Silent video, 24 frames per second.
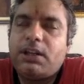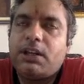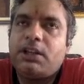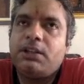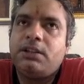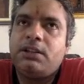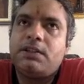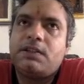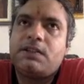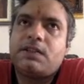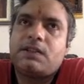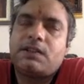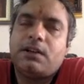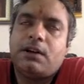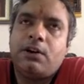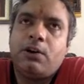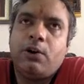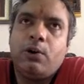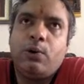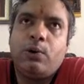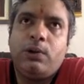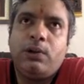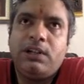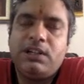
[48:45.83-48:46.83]
in this
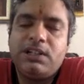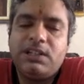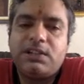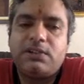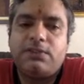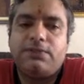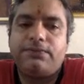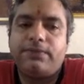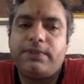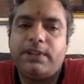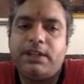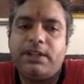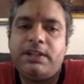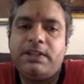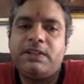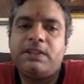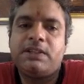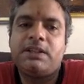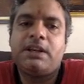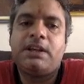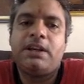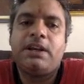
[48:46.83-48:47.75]
whole list of things.